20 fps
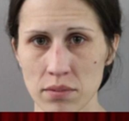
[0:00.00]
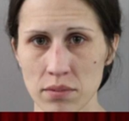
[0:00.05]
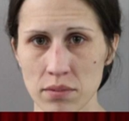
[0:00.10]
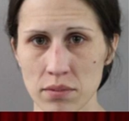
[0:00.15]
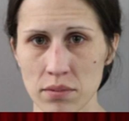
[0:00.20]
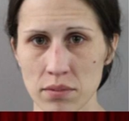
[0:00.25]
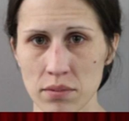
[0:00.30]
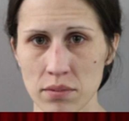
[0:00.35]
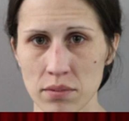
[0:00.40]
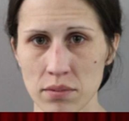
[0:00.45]

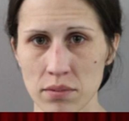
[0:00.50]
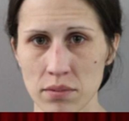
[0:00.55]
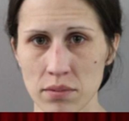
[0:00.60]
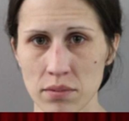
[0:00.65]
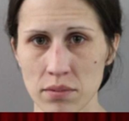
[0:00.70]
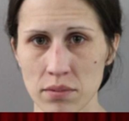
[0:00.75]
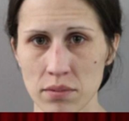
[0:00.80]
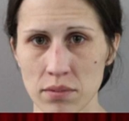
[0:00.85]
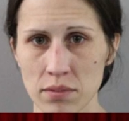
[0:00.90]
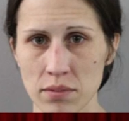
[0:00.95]

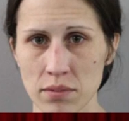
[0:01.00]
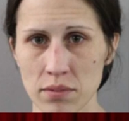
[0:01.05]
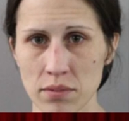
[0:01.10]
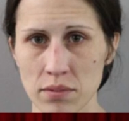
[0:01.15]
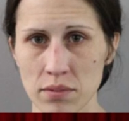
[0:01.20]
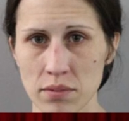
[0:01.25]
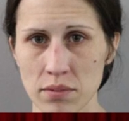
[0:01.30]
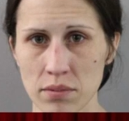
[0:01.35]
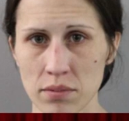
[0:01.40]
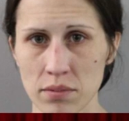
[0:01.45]

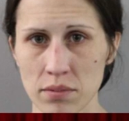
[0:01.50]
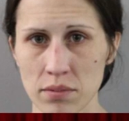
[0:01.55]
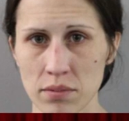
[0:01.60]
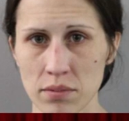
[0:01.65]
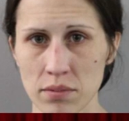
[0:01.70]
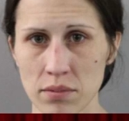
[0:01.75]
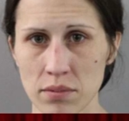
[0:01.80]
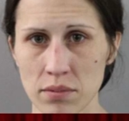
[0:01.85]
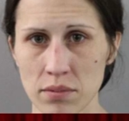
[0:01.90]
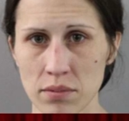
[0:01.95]

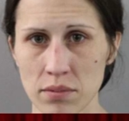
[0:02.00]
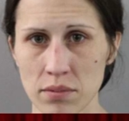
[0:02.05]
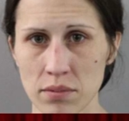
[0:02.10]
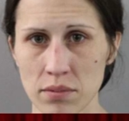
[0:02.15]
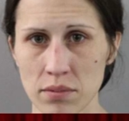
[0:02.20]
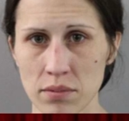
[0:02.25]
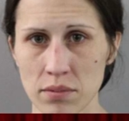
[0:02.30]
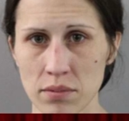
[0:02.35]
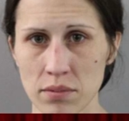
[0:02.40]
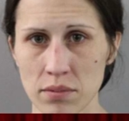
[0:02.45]
(not speaking)